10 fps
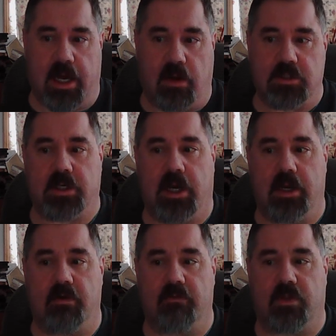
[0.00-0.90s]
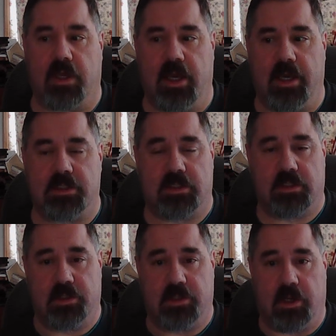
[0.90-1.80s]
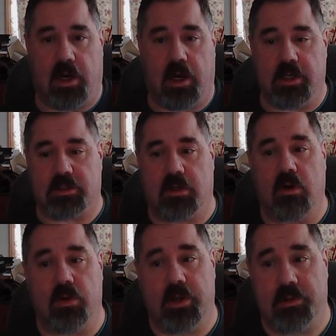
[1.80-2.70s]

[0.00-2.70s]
outside of the case on its own.